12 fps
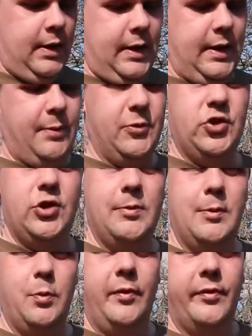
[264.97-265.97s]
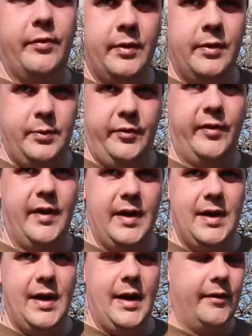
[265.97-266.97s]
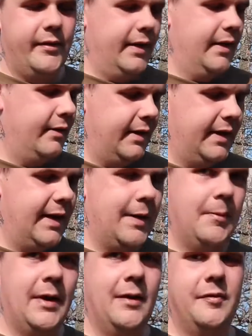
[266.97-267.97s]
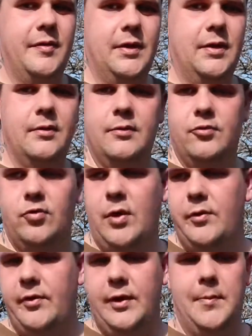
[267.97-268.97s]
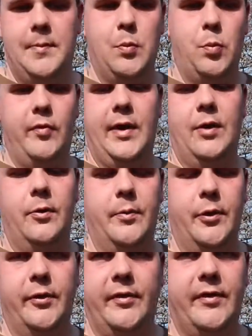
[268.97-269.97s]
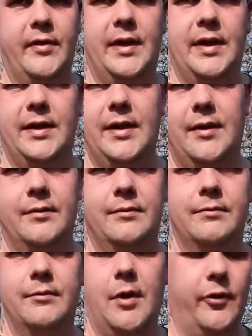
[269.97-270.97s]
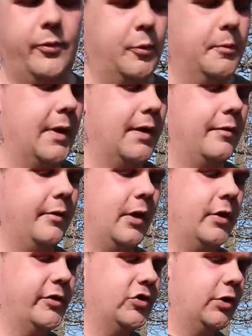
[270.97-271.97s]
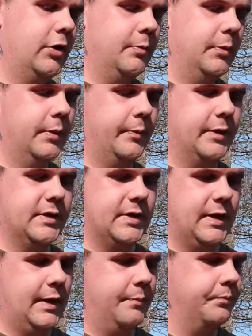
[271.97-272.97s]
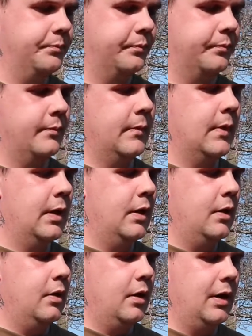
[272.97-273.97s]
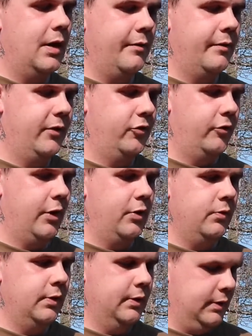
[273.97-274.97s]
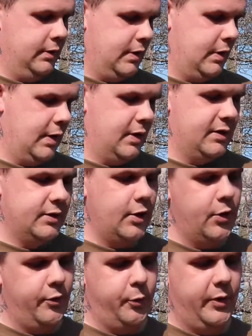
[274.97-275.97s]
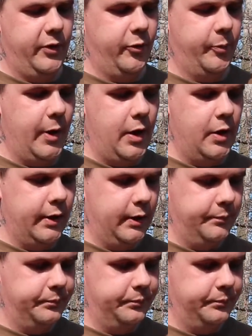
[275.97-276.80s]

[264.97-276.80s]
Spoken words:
And I'm assuming with CEX they keep that for drones that come in without the boxes. They can then ask more money for it, I assume. But I love this drone. I started off with the Spark.